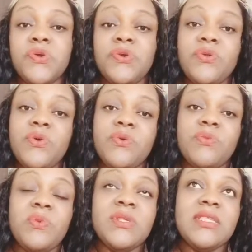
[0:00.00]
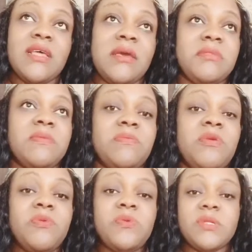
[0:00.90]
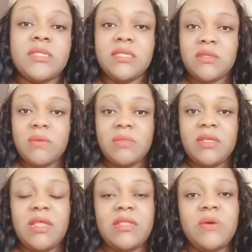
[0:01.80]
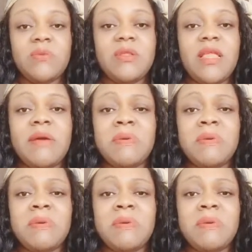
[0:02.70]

you know most times people will see something and they'll be like,